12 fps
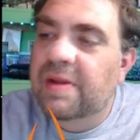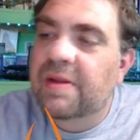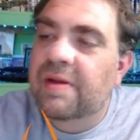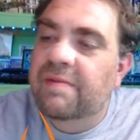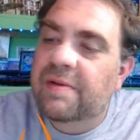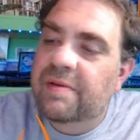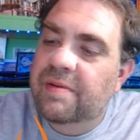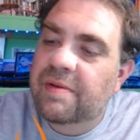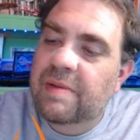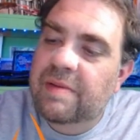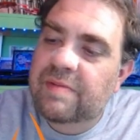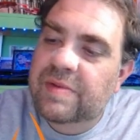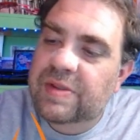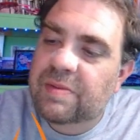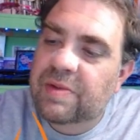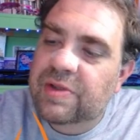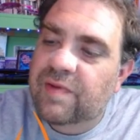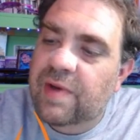I love it. I'm having so
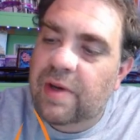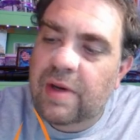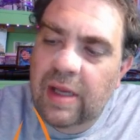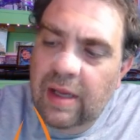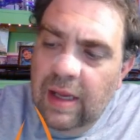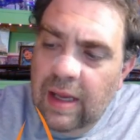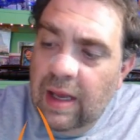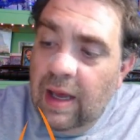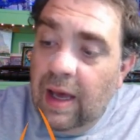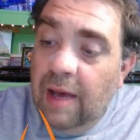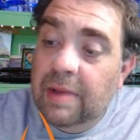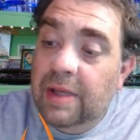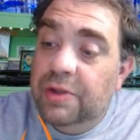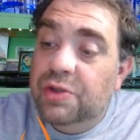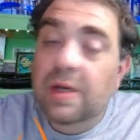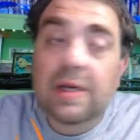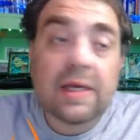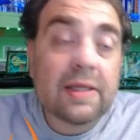much fun. I'm going to
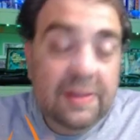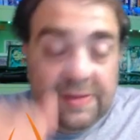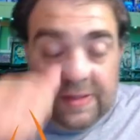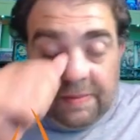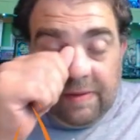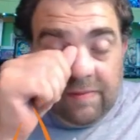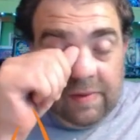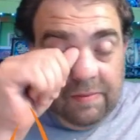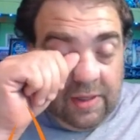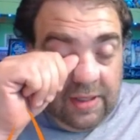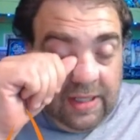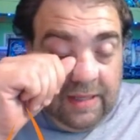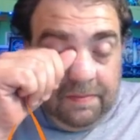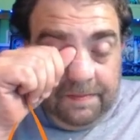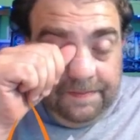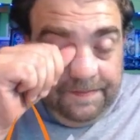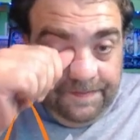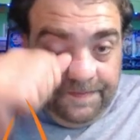try and get these up every Monday.
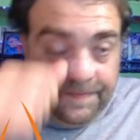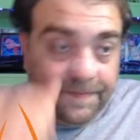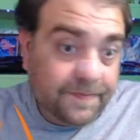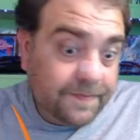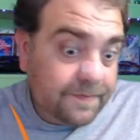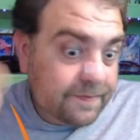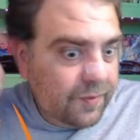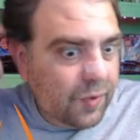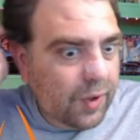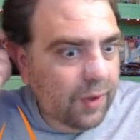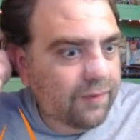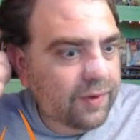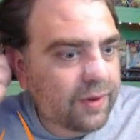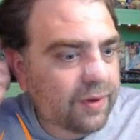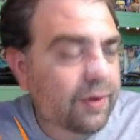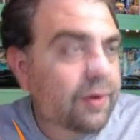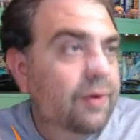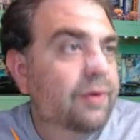Hopefully a
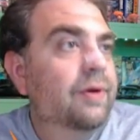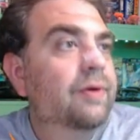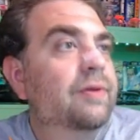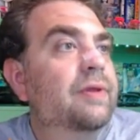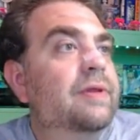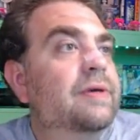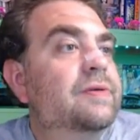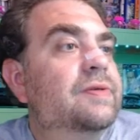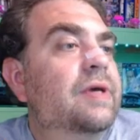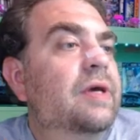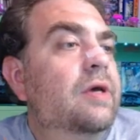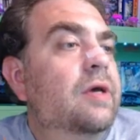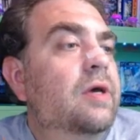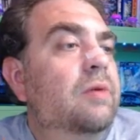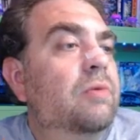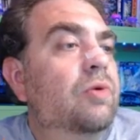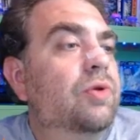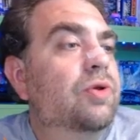little earlier than this. But
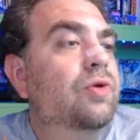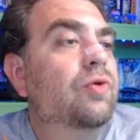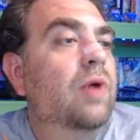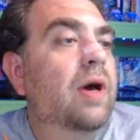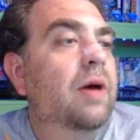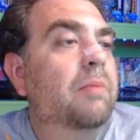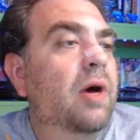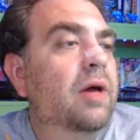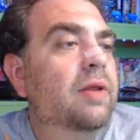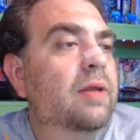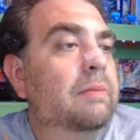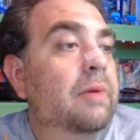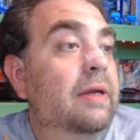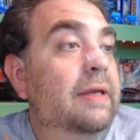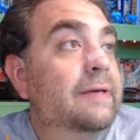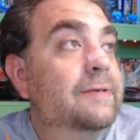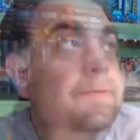we'll do modeling Mondays.